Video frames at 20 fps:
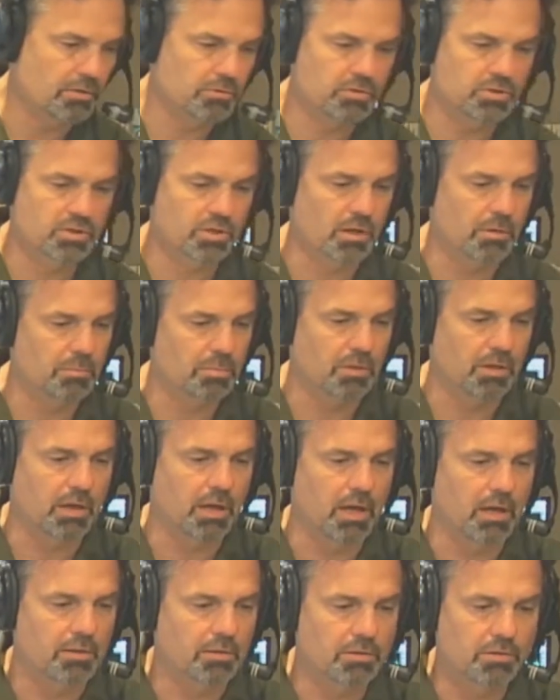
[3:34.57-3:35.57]
stumbling
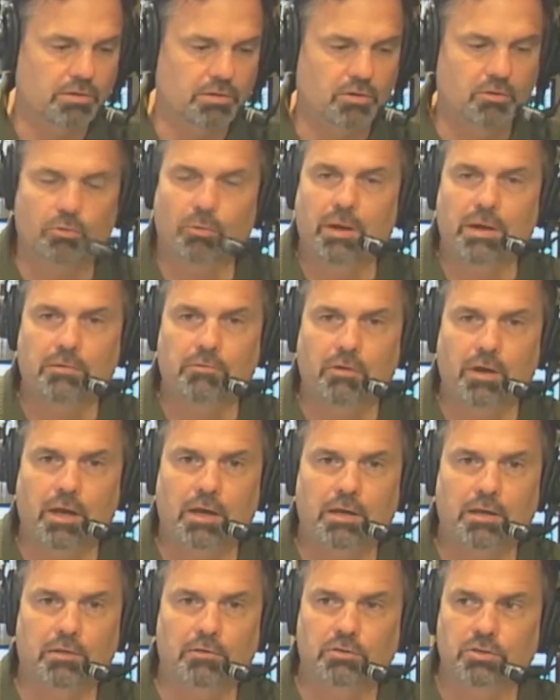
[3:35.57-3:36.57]
on this great
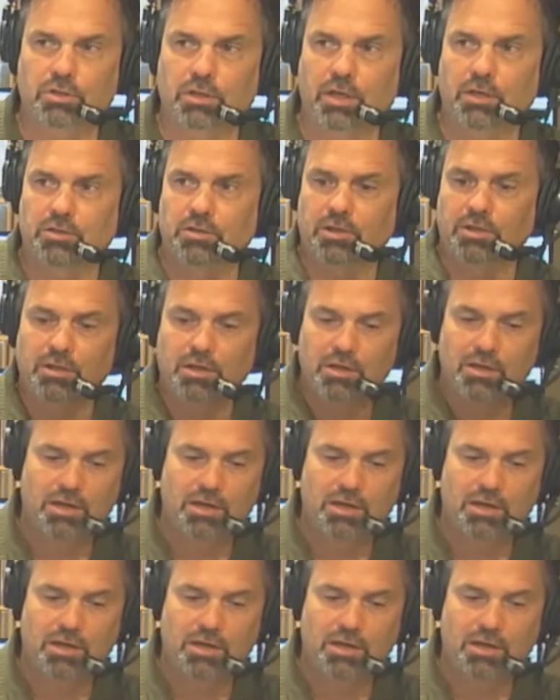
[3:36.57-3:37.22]
radio station.